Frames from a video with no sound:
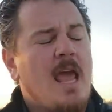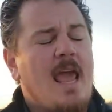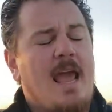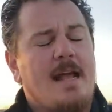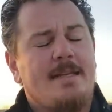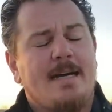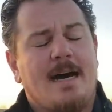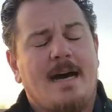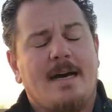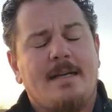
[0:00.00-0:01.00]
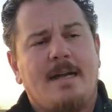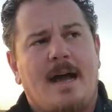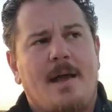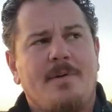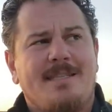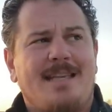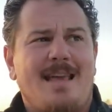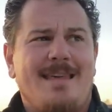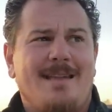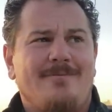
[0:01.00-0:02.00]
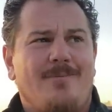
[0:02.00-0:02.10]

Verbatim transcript: And I would say that